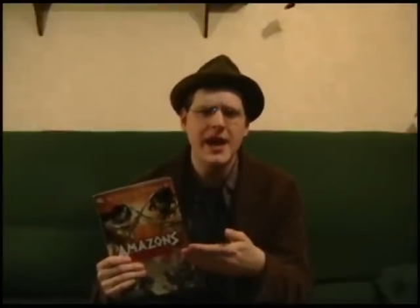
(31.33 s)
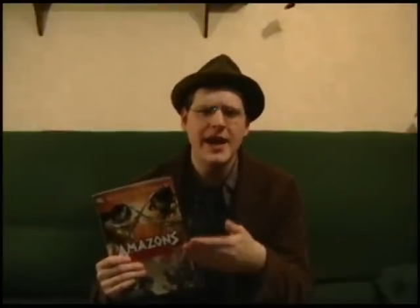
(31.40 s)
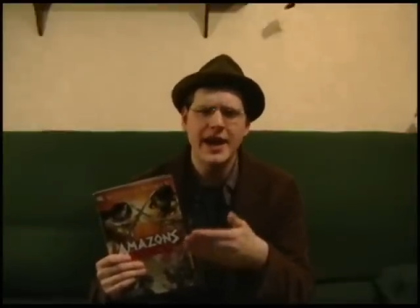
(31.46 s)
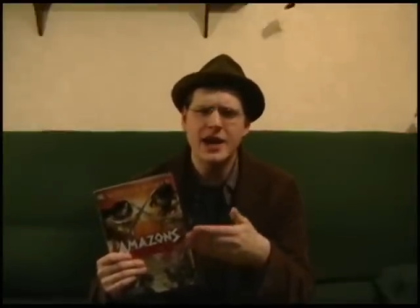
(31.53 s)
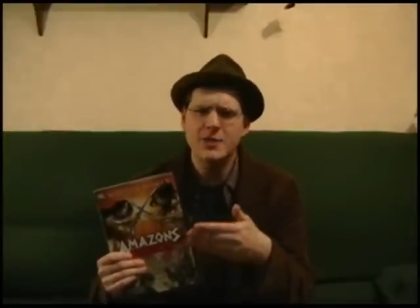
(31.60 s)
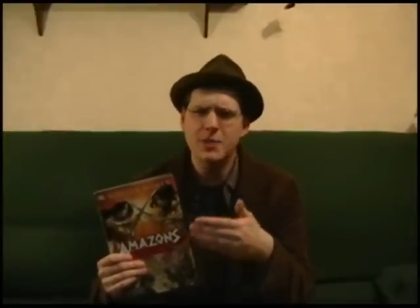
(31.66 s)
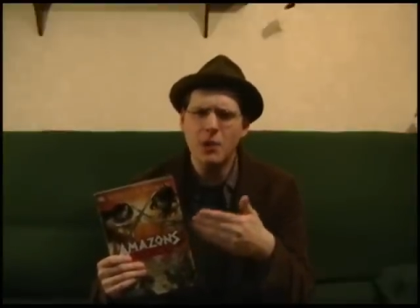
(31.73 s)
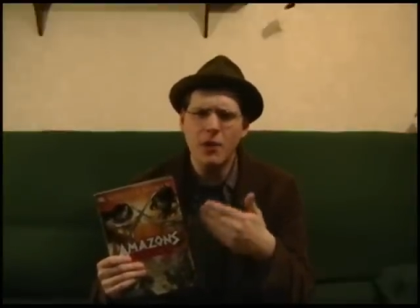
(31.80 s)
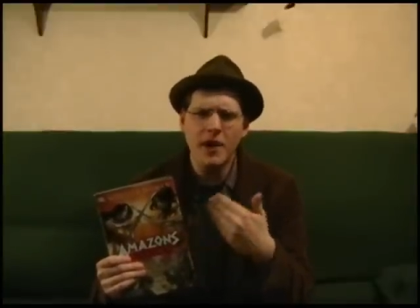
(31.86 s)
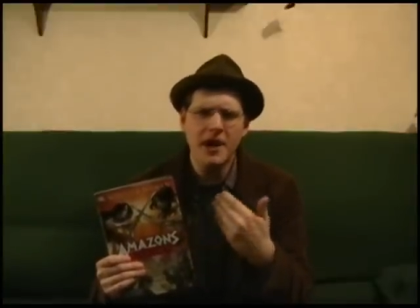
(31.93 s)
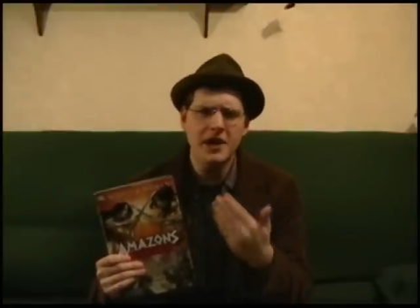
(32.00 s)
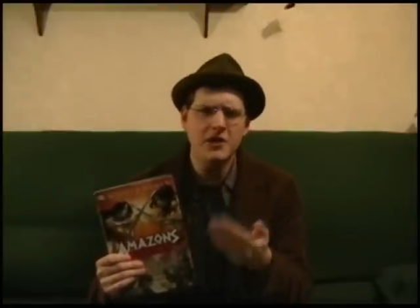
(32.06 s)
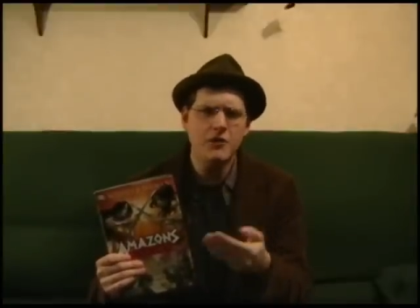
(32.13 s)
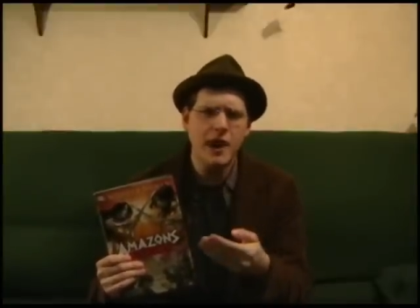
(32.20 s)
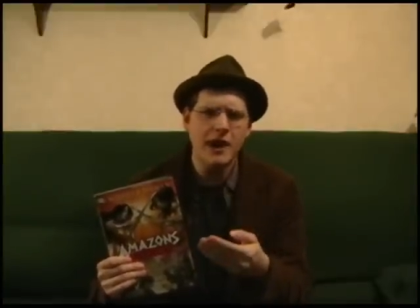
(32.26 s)
exploring
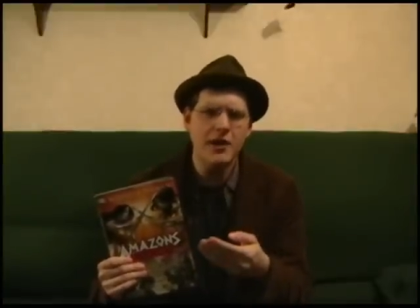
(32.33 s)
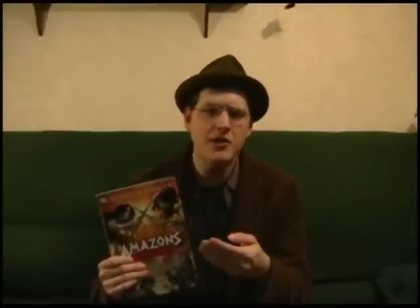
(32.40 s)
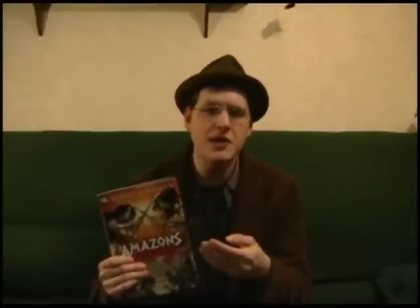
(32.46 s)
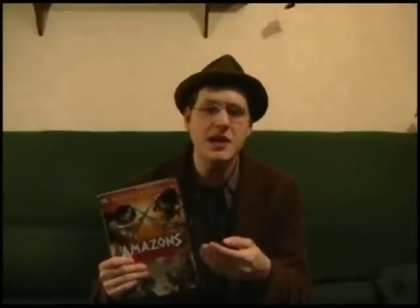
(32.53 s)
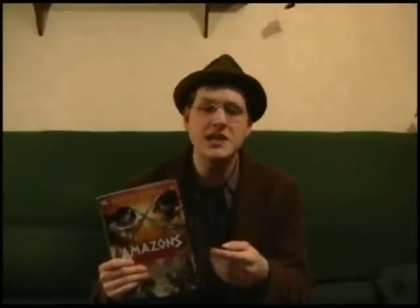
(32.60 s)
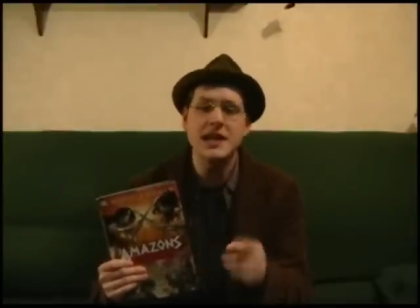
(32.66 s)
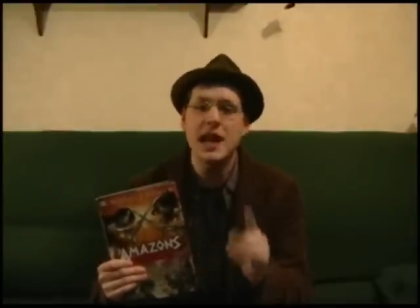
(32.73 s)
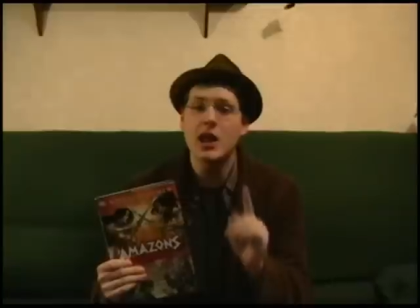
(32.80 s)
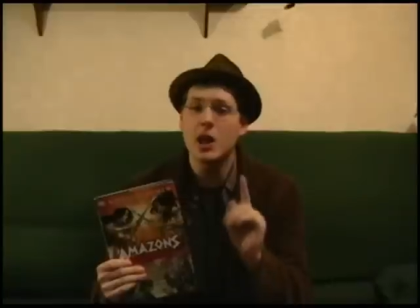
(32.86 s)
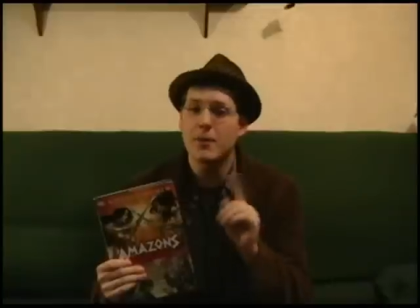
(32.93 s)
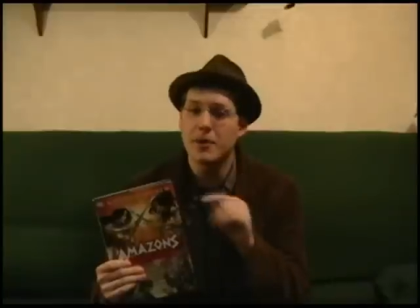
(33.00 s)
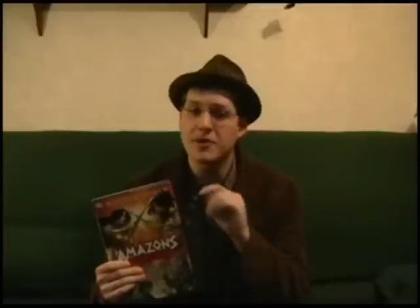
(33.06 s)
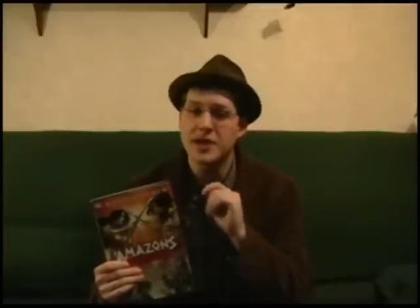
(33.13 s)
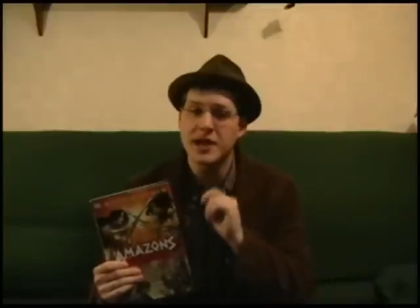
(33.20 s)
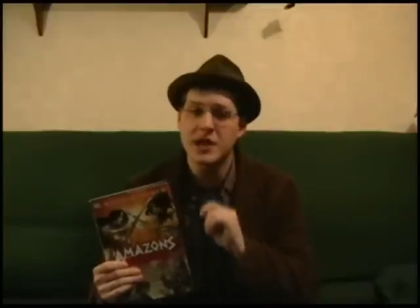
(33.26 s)
in greater detail a
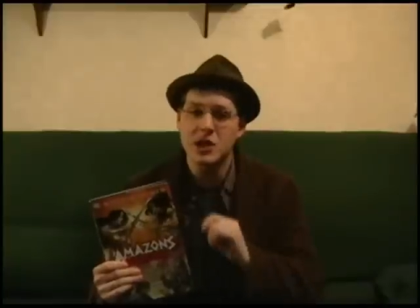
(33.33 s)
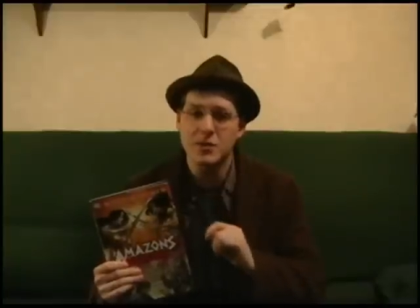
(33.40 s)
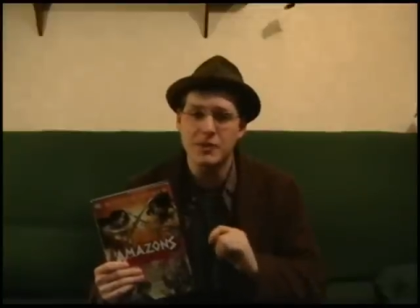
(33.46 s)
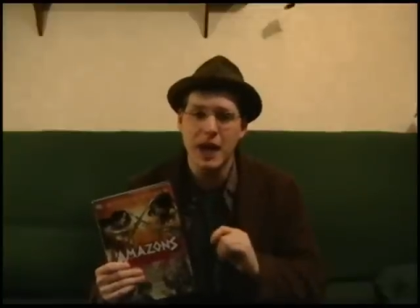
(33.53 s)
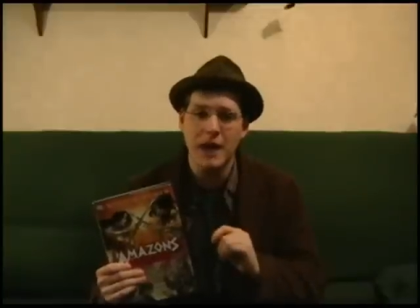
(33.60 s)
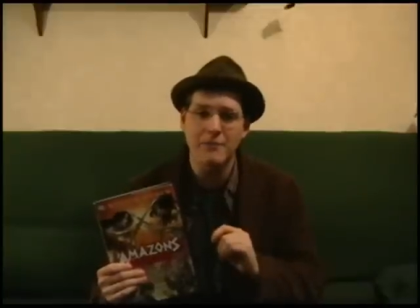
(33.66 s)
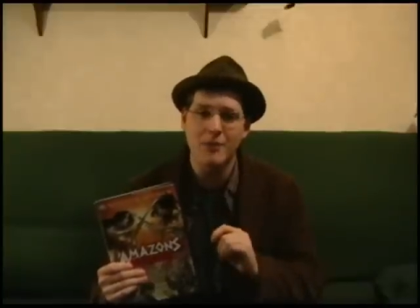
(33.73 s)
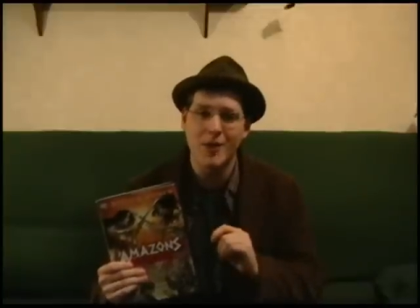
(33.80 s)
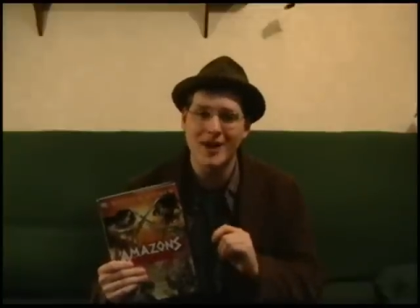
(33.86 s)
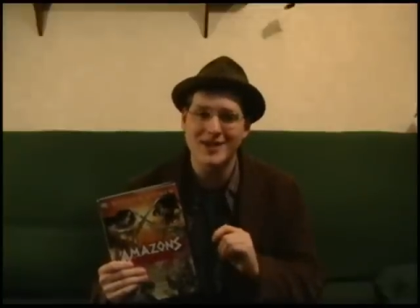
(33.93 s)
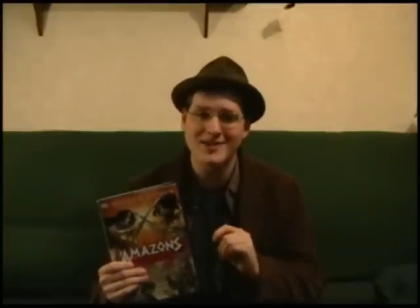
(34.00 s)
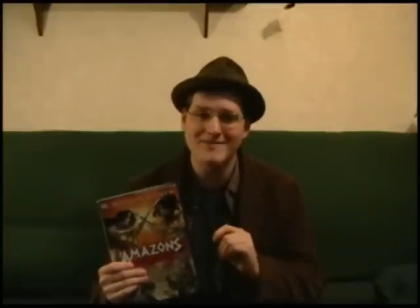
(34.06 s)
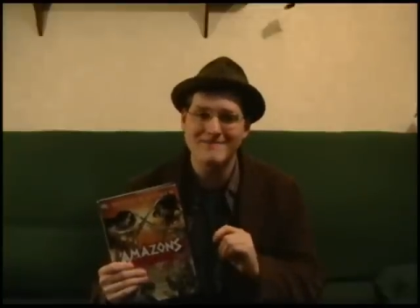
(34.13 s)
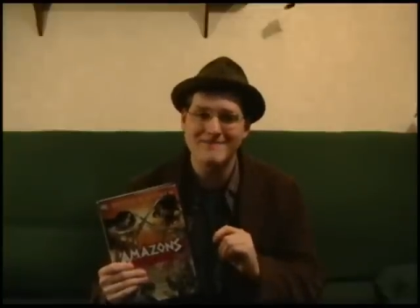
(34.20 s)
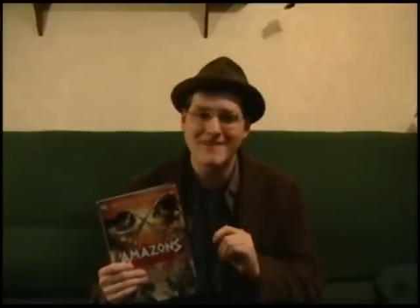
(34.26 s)
particular plot point.